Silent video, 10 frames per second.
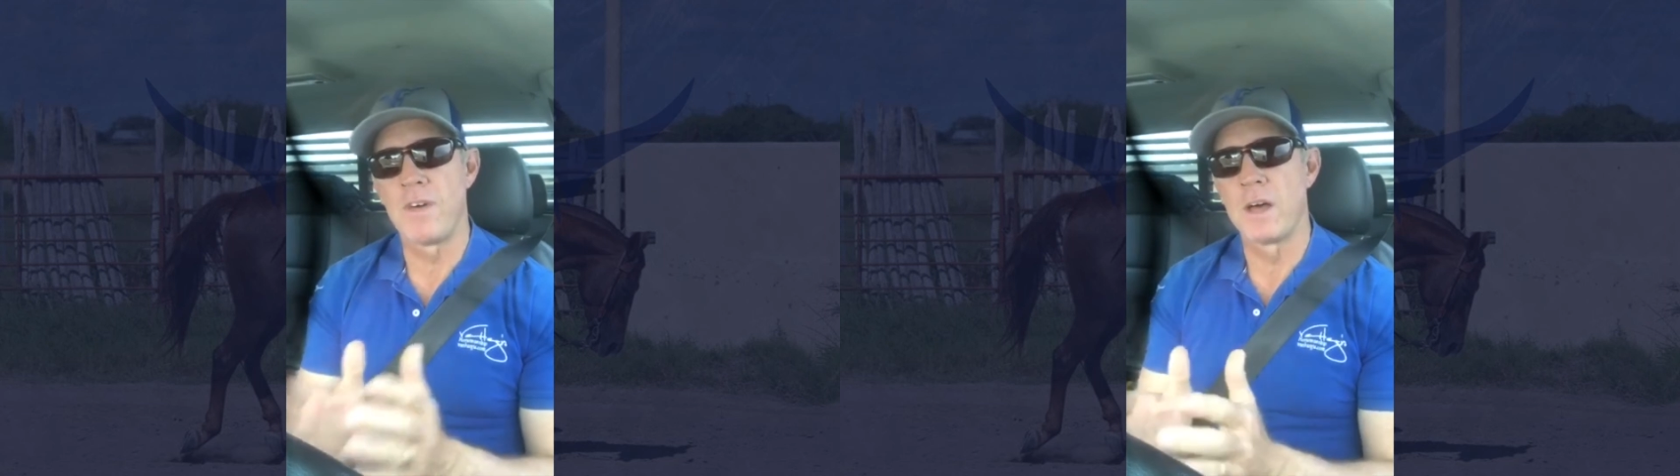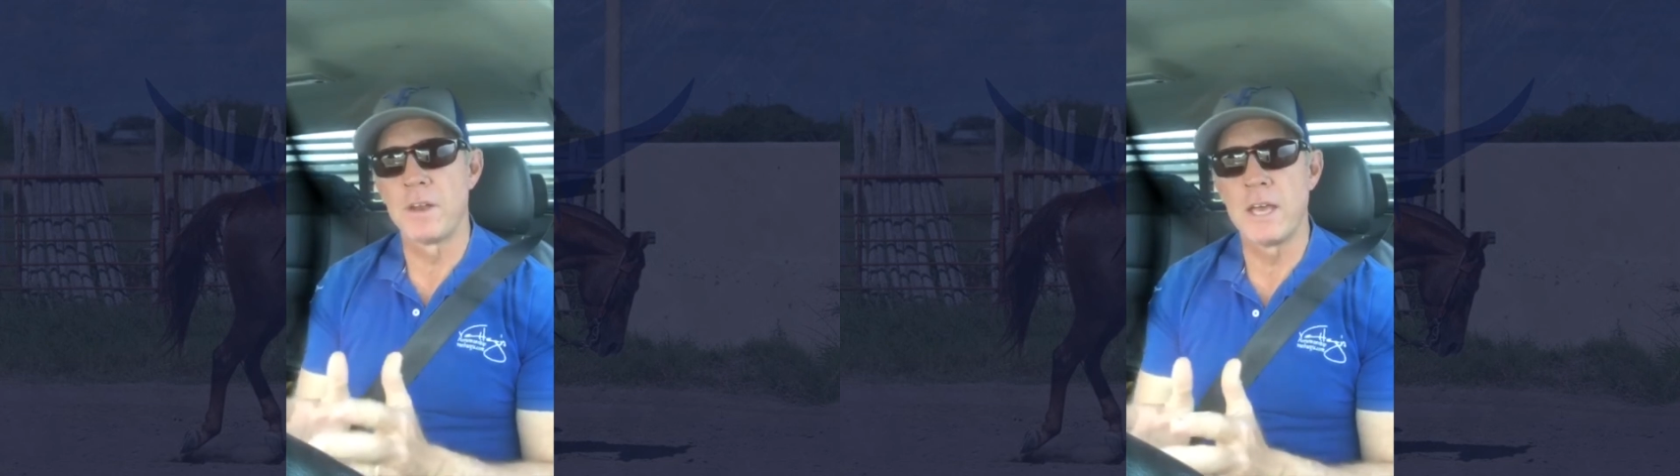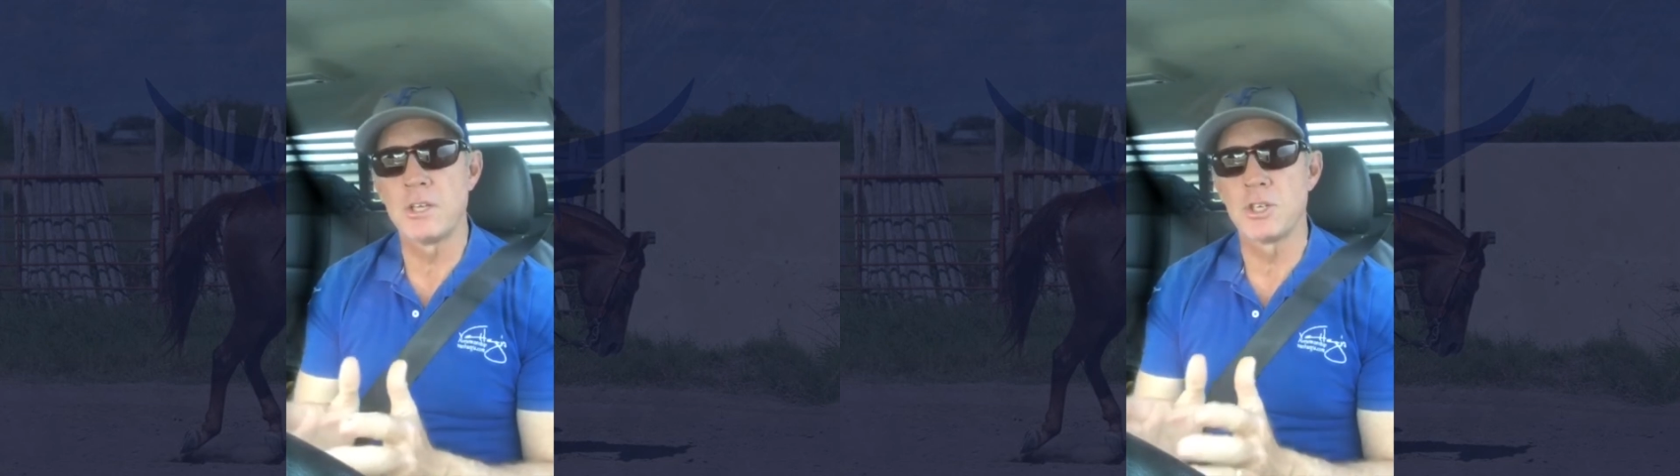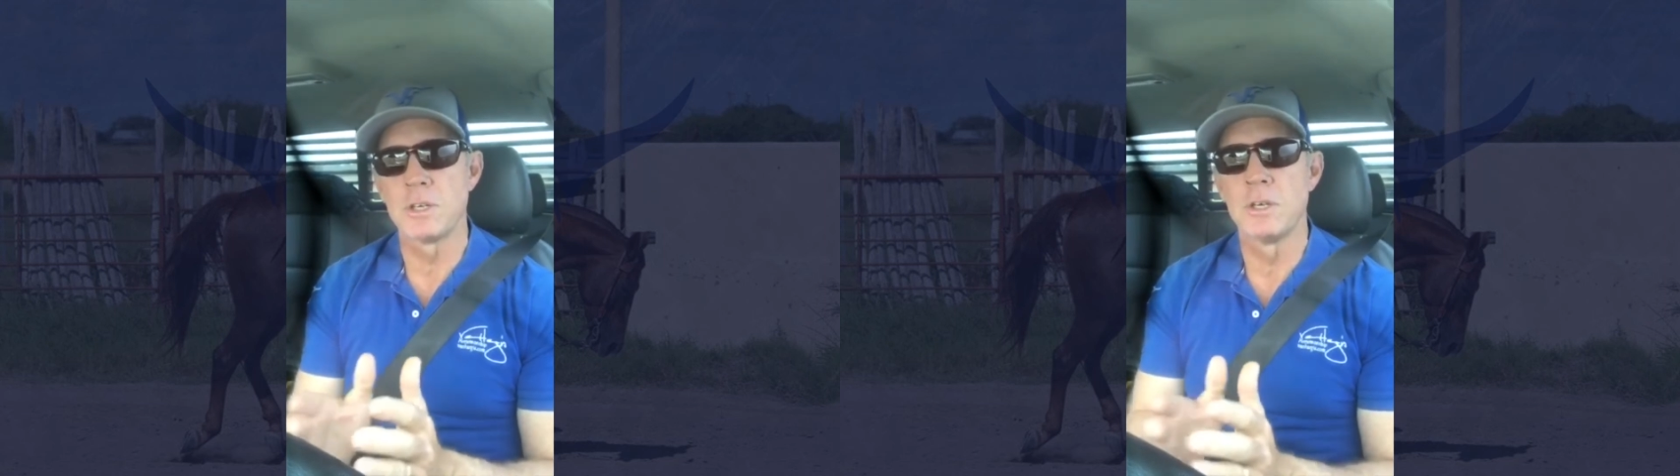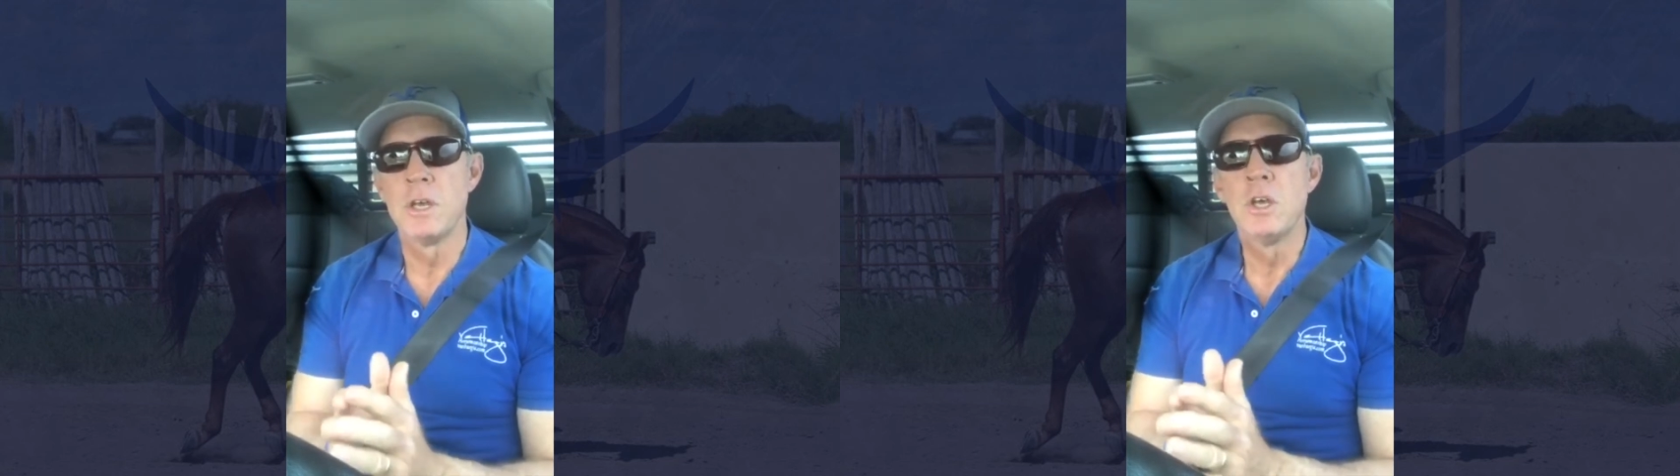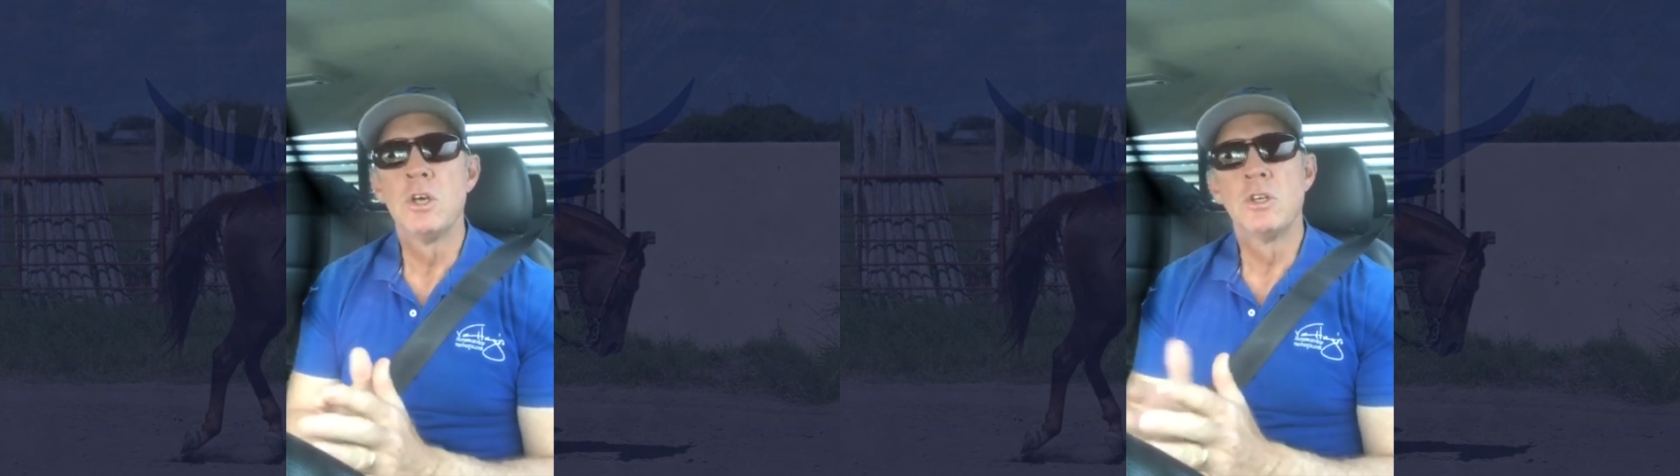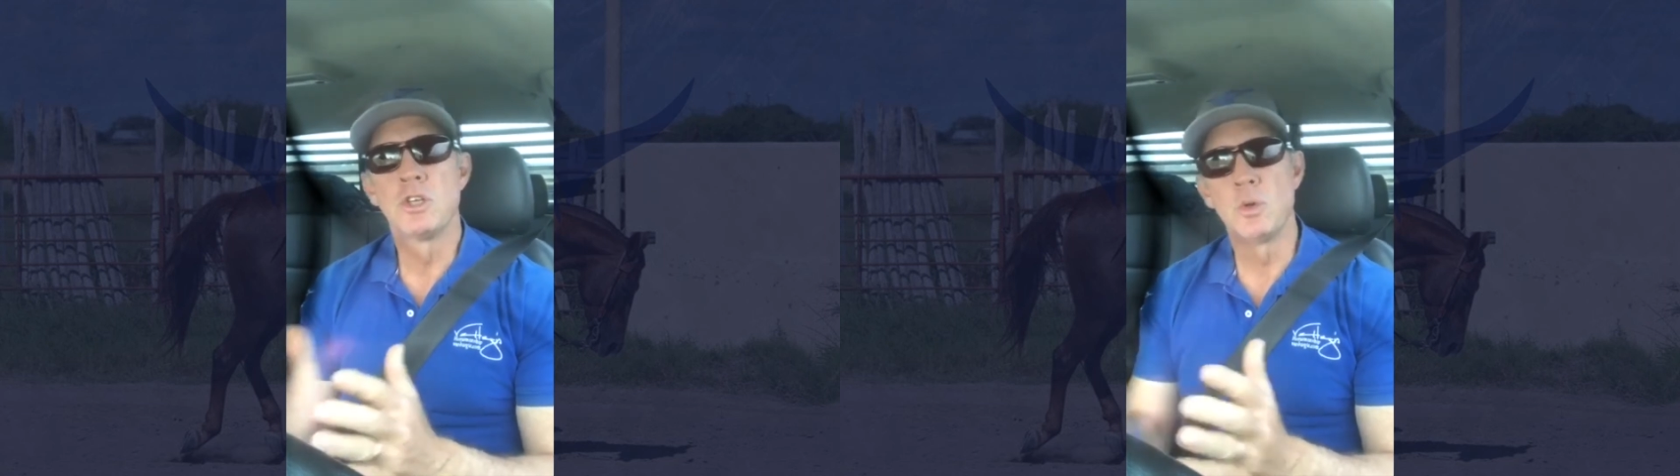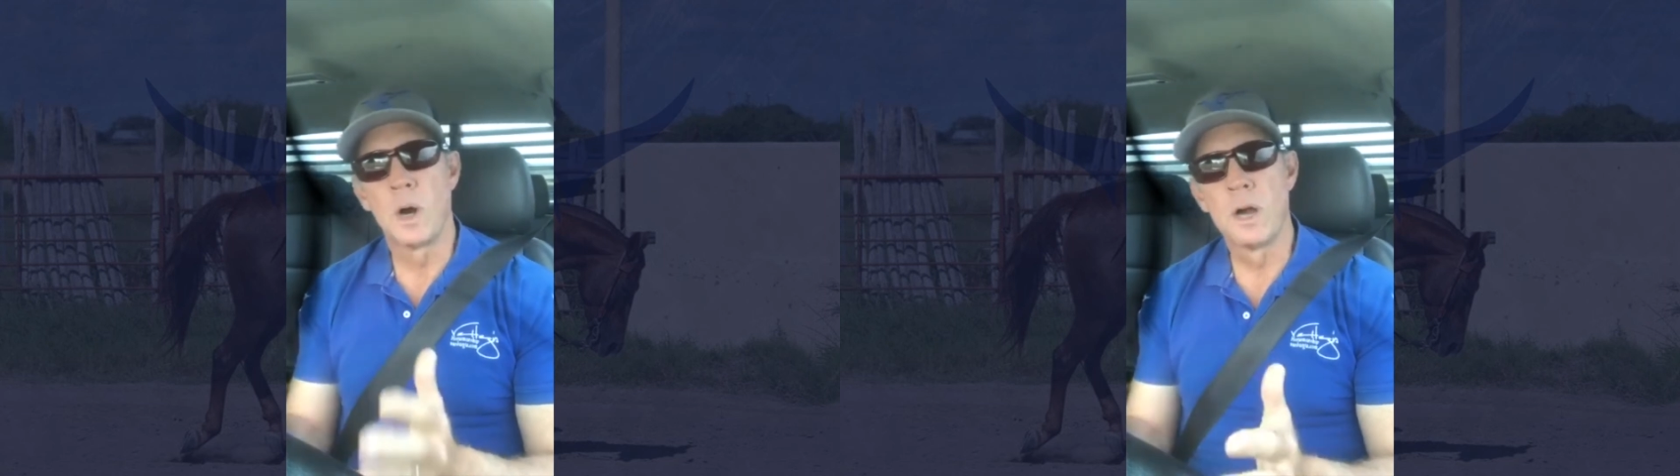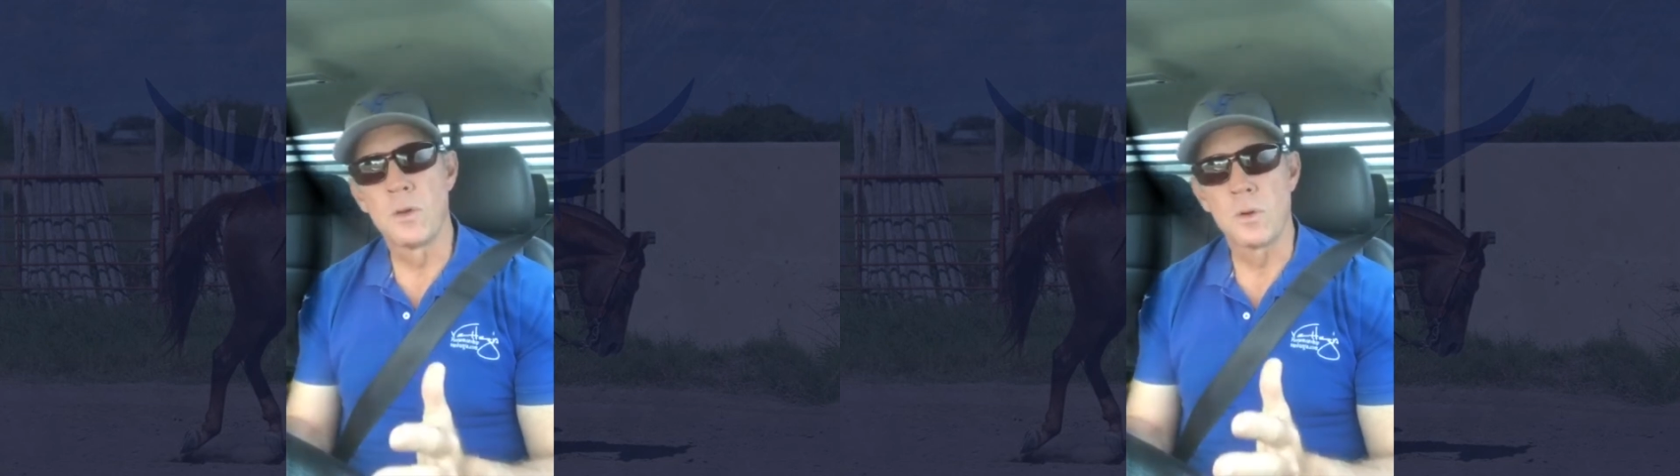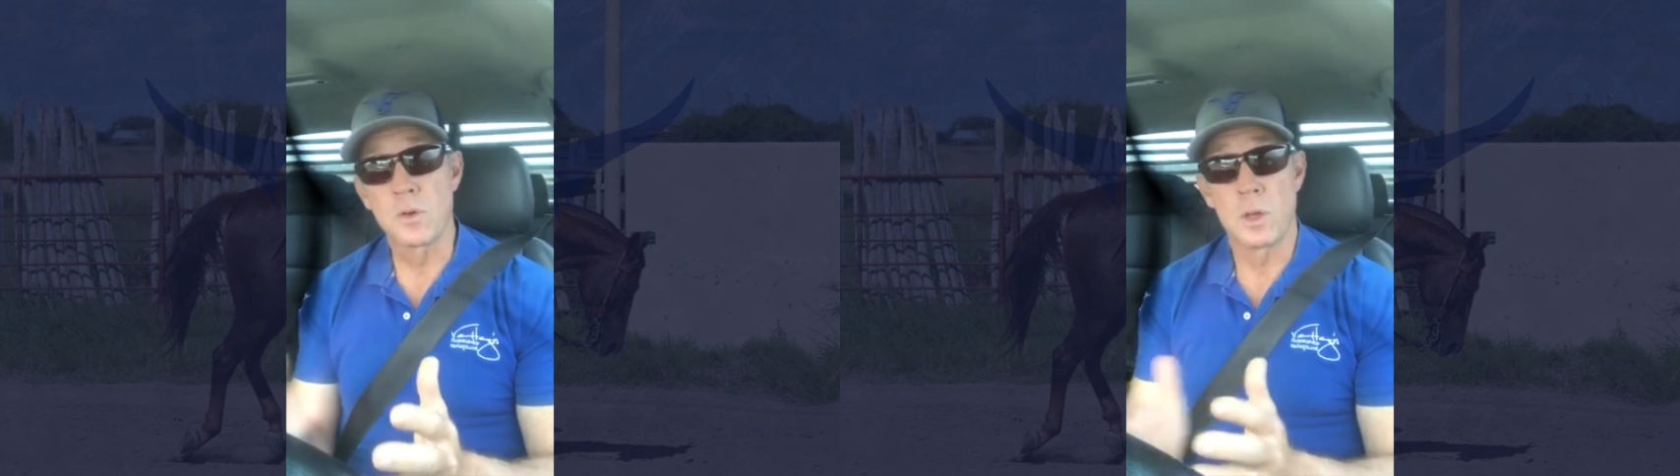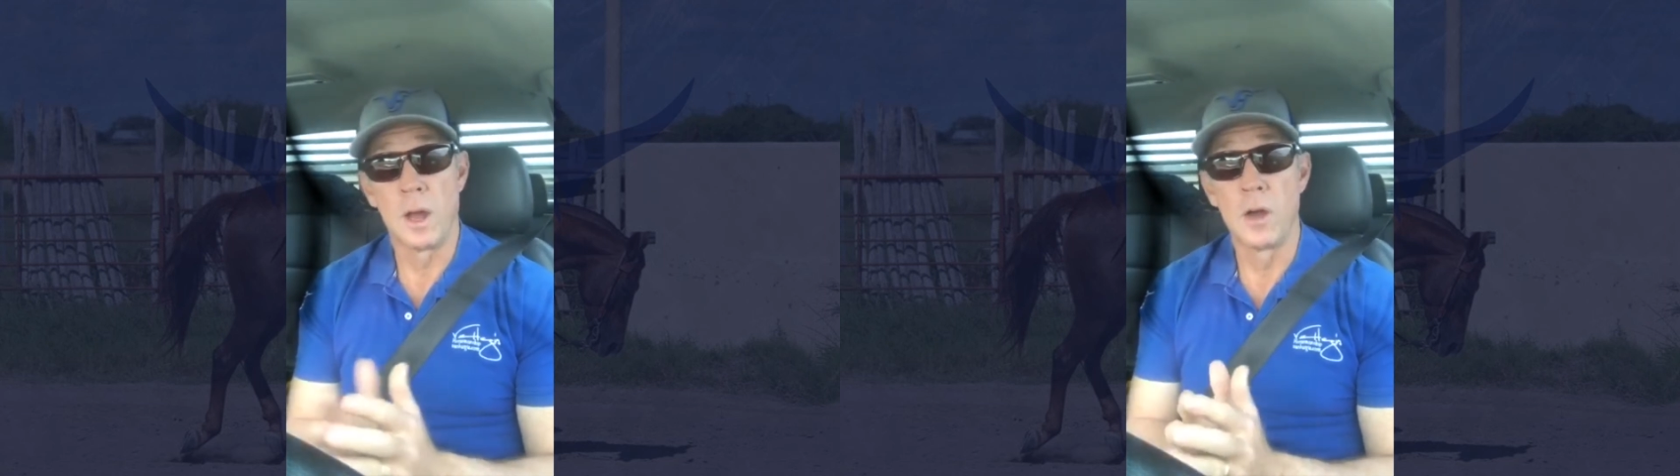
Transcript: foundation to others.